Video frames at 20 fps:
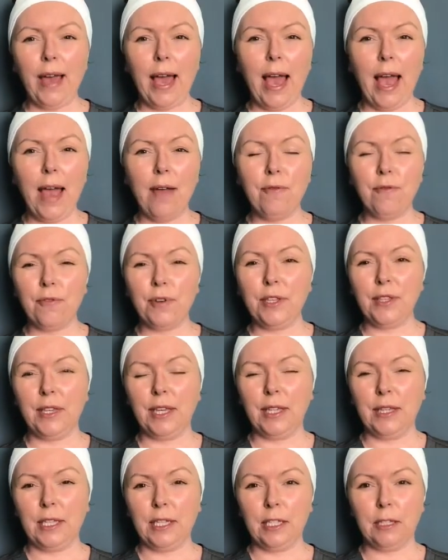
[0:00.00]

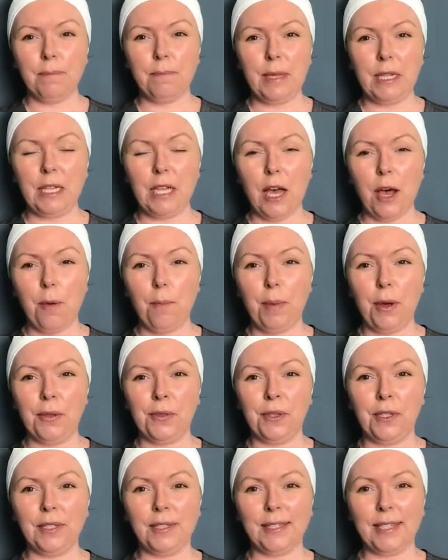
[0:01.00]
everything that's built up on
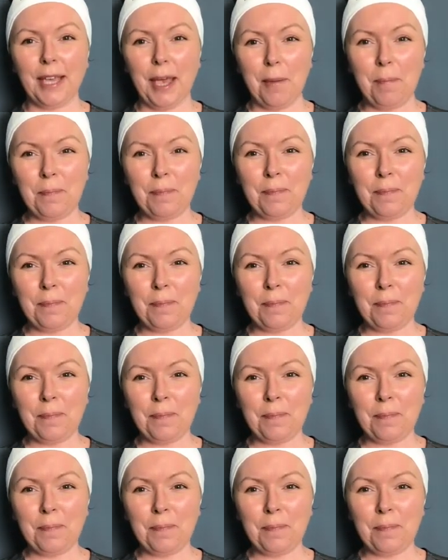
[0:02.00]
the skin.